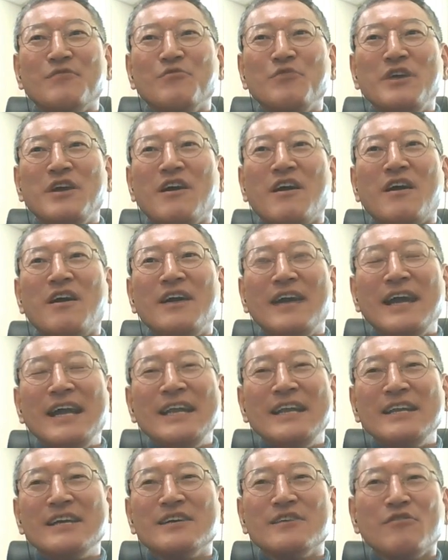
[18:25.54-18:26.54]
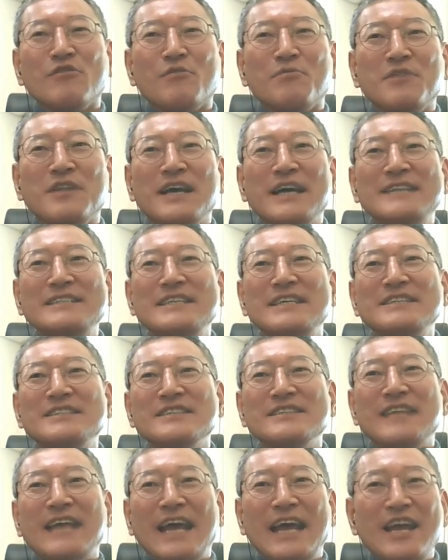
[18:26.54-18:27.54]
are in the
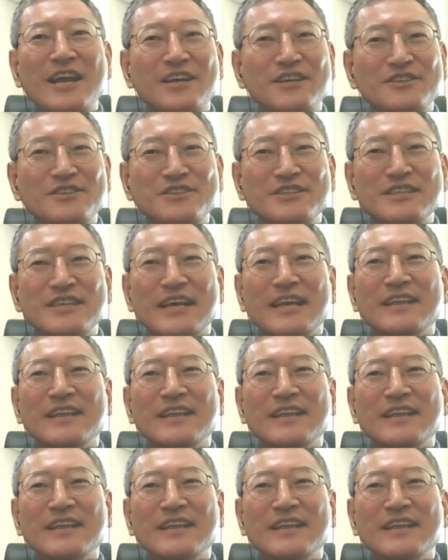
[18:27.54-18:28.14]
globalization age,